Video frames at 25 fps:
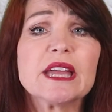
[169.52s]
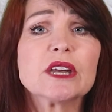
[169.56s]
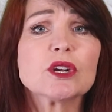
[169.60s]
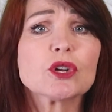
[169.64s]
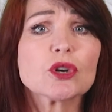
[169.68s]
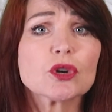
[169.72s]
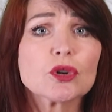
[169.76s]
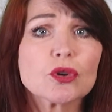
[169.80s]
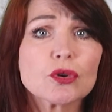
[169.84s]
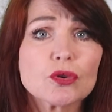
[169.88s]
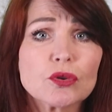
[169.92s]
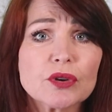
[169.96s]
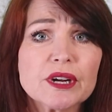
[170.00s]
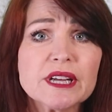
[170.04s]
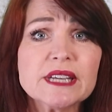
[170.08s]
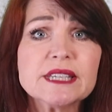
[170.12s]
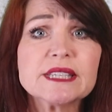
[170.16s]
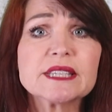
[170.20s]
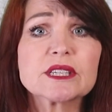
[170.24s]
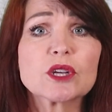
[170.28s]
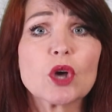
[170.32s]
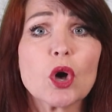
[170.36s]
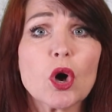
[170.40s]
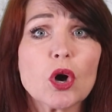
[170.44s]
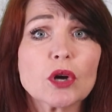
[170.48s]

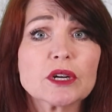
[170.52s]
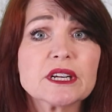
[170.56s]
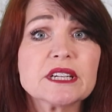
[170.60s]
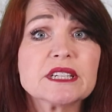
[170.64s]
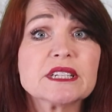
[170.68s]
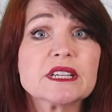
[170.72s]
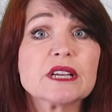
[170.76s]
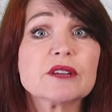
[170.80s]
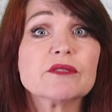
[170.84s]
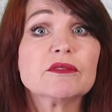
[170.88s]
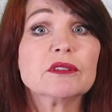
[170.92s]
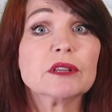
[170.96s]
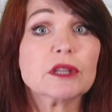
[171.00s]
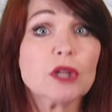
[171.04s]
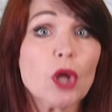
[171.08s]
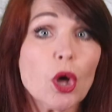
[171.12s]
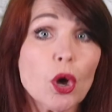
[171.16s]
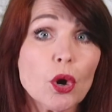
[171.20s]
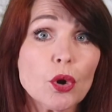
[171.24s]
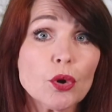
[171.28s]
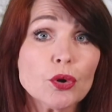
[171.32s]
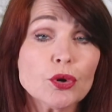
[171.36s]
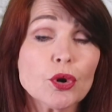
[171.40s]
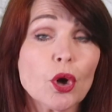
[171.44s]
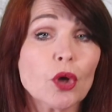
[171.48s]
increase cognitive
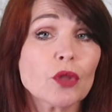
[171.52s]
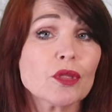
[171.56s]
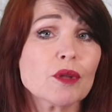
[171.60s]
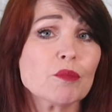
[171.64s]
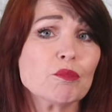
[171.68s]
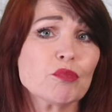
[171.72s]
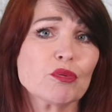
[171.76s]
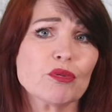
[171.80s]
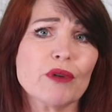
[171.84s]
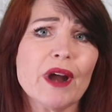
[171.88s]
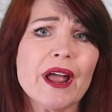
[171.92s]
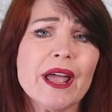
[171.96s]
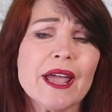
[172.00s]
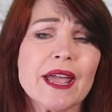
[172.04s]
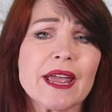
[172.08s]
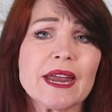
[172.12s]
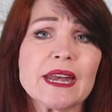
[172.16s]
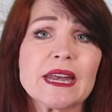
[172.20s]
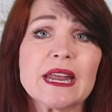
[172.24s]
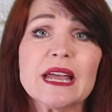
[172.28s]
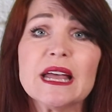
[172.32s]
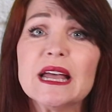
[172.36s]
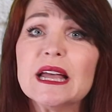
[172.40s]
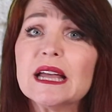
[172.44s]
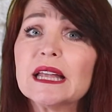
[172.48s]
load on the
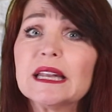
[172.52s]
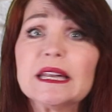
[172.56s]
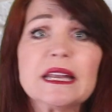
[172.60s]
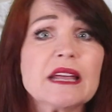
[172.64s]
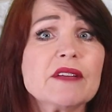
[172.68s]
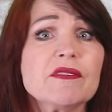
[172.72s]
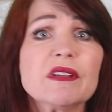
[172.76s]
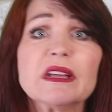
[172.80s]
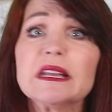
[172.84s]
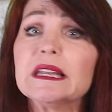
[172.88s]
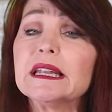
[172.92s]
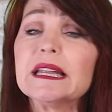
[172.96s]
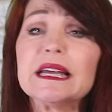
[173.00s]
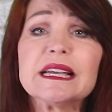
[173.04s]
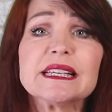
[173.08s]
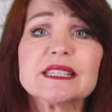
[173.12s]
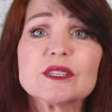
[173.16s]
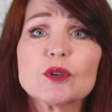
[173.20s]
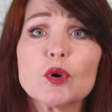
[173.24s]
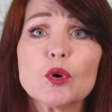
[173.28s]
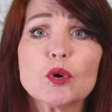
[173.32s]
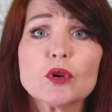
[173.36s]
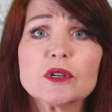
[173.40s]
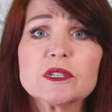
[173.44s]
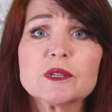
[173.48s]
brain, leaving less
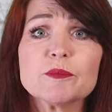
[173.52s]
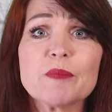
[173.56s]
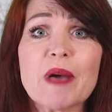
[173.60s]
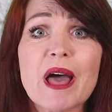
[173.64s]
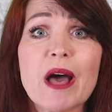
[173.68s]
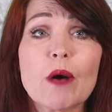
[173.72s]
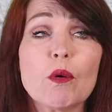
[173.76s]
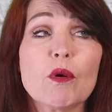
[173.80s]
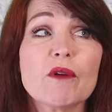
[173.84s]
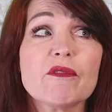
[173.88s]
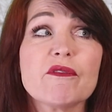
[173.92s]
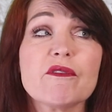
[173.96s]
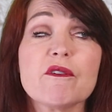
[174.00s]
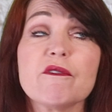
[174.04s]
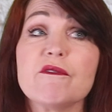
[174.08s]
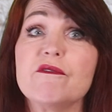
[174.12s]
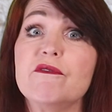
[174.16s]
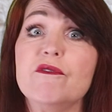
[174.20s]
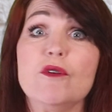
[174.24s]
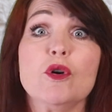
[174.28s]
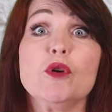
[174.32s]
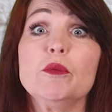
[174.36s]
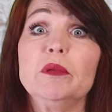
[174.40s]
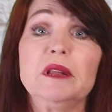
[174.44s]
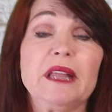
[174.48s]
horsepower for
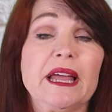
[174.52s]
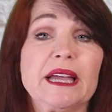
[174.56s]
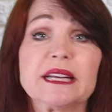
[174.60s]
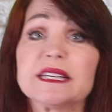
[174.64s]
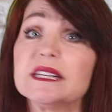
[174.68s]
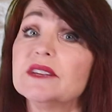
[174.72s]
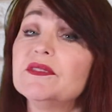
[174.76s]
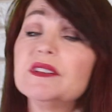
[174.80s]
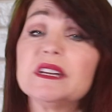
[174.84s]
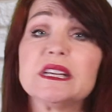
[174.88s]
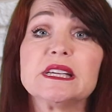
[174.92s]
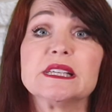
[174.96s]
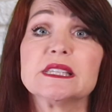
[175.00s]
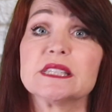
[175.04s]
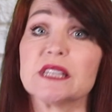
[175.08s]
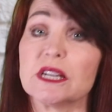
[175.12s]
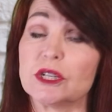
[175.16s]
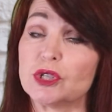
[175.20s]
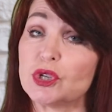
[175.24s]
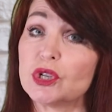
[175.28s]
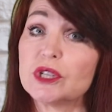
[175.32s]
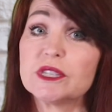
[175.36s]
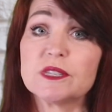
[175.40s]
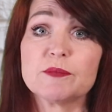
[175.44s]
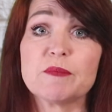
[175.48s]
verbal activities
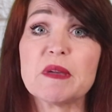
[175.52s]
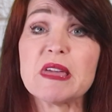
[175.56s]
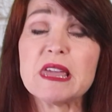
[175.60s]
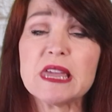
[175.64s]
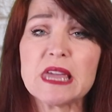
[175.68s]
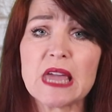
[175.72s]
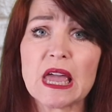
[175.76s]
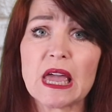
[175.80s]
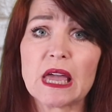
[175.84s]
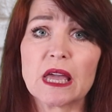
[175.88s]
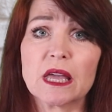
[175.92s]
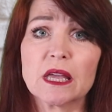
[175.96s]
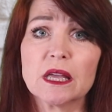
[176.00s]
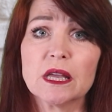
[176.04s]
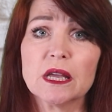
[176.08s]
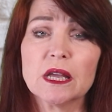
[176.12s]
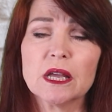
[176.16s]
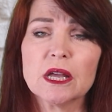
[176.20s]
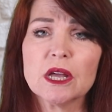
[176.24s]
such as speaking.